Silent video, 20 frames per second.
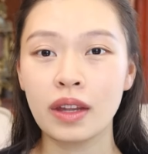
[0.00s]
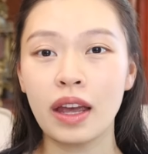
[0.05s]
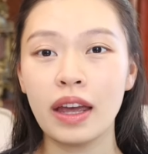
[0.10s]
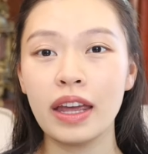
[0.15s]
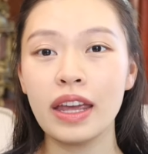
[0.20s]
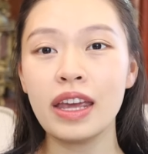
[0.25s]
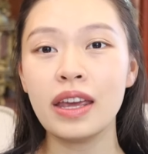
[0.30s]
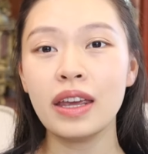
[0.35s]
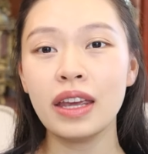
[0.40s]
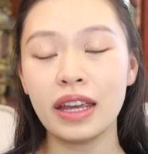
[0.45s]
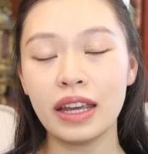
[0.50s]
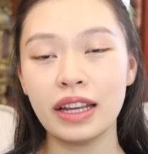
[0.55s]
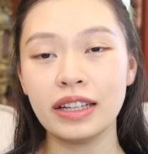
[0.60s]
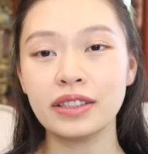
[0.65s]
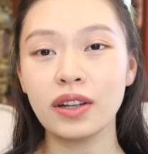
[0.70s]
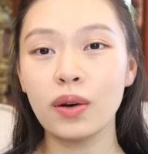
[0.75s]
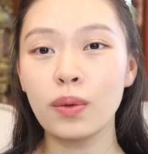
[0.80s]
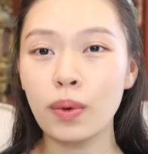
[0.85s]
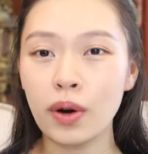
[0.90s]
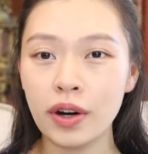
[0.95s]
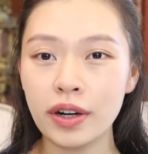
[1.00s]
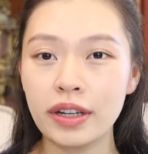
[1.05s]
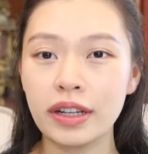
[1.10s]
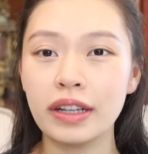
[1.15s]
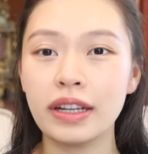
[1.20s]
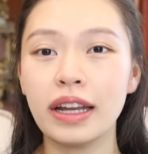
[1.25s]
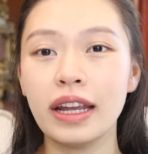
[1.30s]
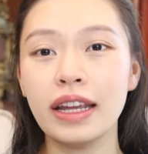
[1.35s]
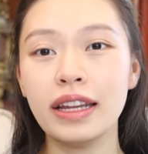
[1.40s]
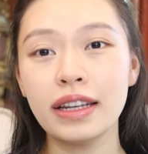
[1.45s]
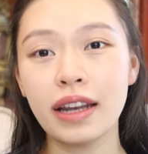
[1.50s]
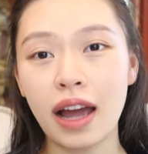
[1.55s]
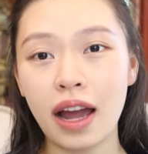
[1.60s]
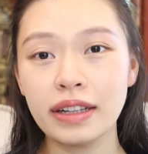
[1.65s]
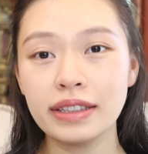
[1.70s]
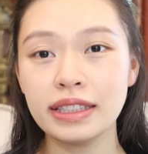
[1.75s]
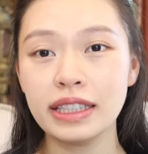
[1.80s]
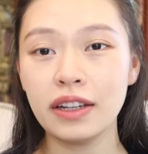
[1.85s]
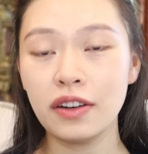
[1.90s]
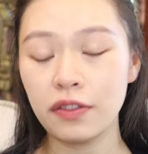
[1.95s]
He is awarded in
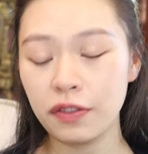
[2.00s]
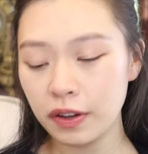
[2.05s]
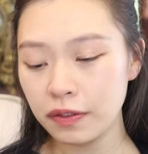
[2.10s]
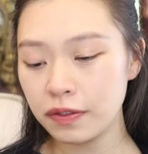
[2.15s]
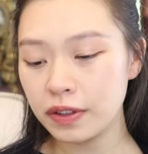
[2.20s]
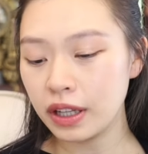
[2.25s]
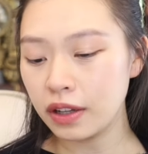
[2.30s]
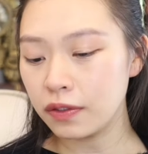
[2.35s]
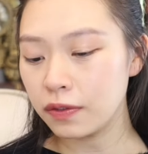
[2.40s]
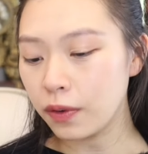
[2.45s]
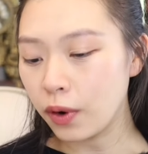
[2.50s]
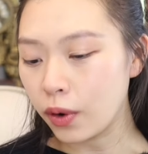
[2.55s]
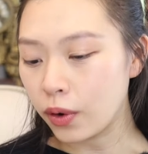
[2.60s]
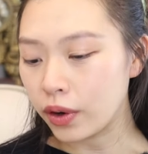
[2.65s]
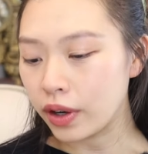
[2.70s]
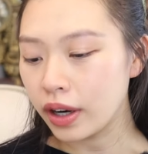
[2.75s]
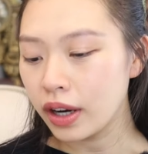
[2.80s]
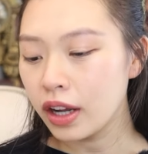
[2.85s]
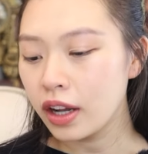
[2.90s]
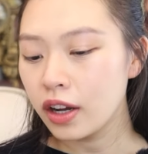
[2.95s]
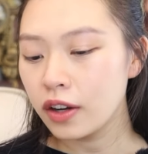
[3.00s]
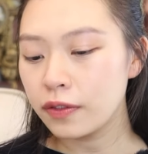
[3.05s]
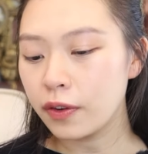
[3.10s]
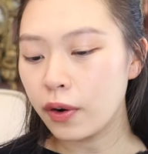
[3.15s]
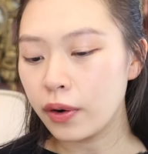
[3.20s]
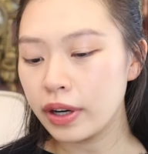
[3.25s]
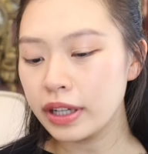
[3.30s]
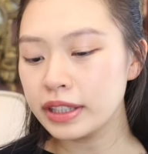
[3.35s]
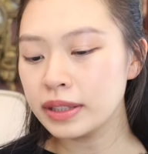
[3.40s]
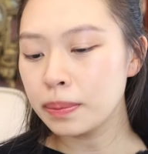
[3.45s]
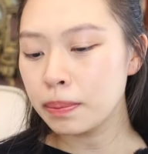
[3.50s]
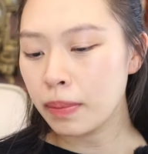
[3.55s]
1954 for his